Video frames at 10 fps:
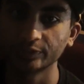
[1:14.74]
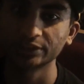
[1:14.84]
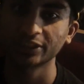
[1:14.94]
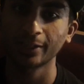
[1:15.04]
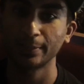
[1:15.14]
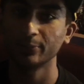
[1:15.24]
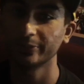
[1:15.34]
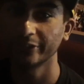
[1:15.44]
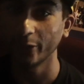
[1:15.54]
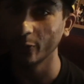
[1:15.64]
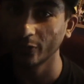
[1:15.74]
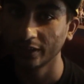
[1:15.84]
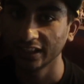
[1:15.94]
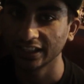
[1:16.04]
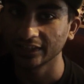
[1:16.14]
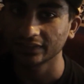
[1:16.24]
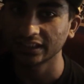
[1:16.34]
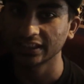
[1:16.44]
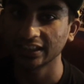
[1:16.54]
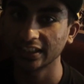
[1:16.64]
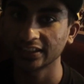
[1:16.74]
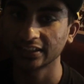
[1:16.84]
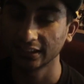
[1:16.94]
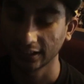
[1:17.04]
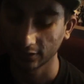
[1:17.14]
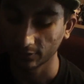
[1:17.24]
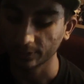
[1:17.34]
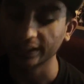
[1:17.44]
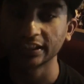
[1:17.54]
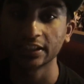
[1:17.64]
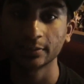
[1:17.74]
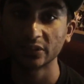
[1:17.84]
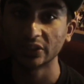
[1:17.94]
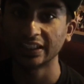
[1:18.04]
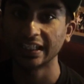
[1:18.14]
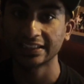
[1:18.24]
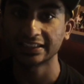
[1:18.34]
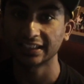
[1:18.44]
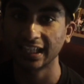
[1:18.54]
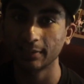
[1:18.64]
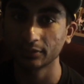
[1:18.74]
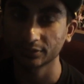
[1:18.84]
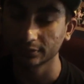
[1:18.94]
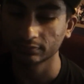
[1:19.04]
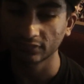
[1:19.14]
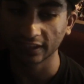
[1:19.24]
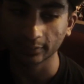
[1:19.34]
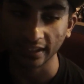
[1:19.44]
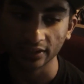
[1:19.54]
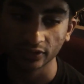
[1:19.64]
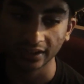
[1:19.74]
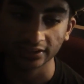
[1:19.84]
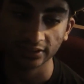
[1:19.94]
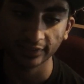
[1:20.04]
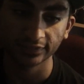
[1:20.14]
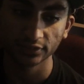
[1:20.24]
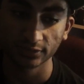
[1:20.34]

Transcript: which a lot of people would know if they like were in the community at the time, which was like May 2011,